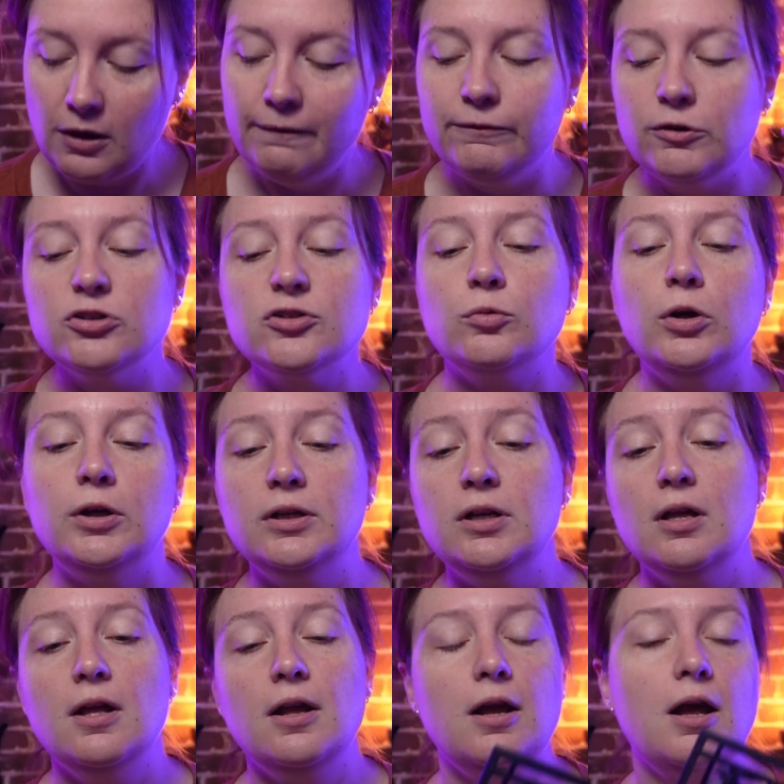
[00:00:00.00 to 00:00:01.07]
The first one,
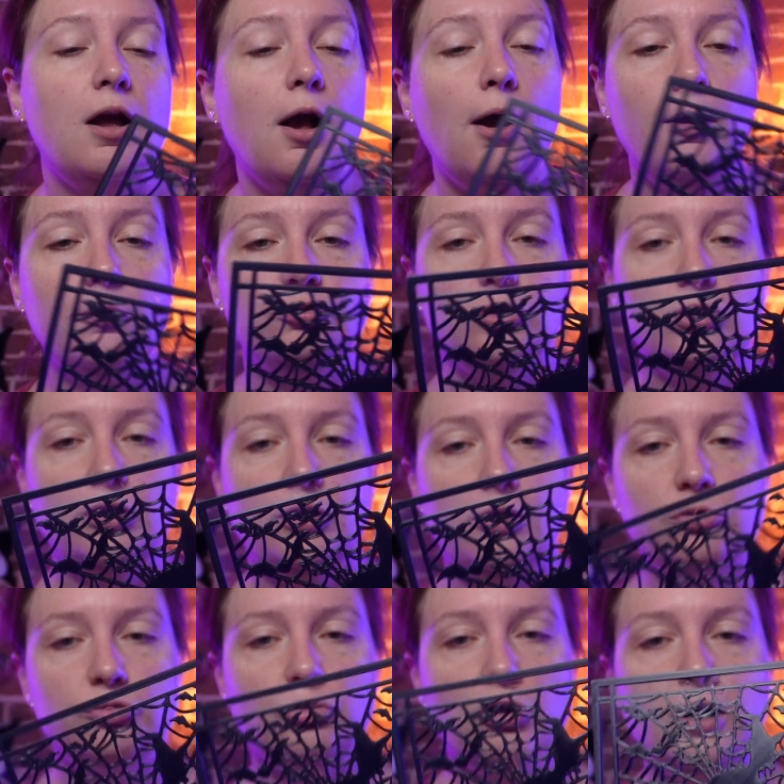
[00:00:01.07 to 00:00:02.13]

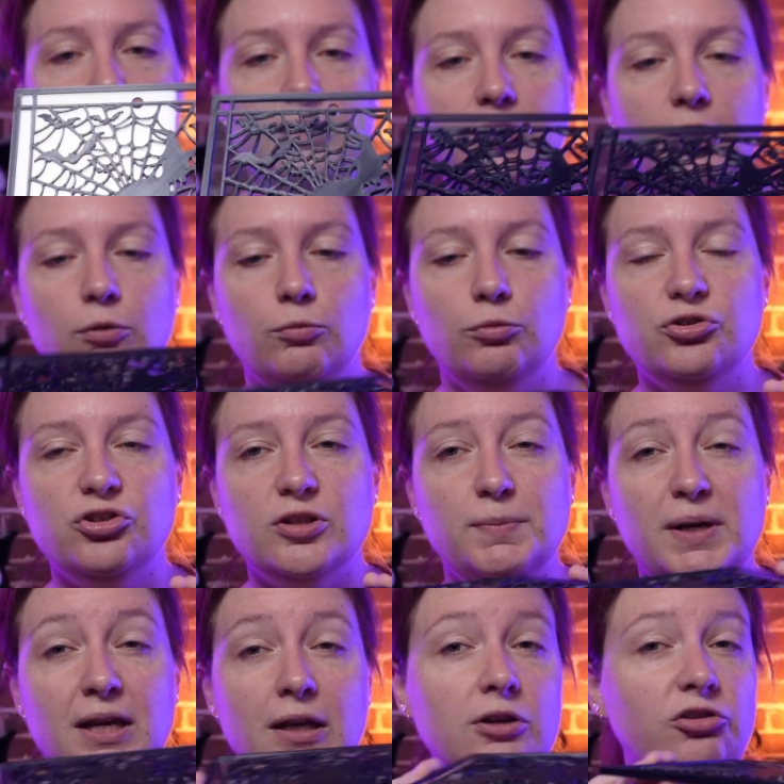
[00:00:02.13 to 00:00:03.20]
trialing, was just
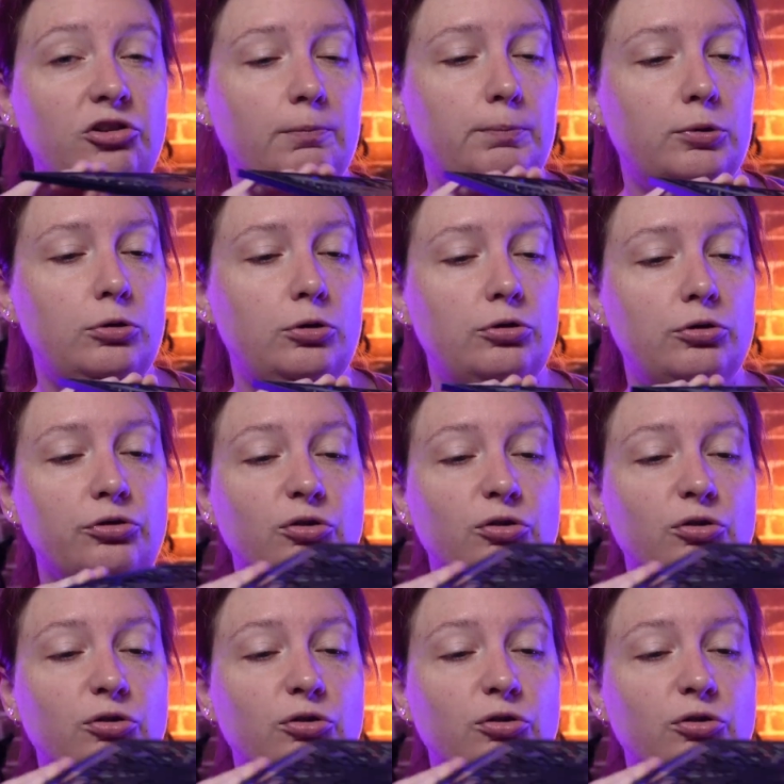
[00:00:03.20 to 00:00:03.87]
making a simple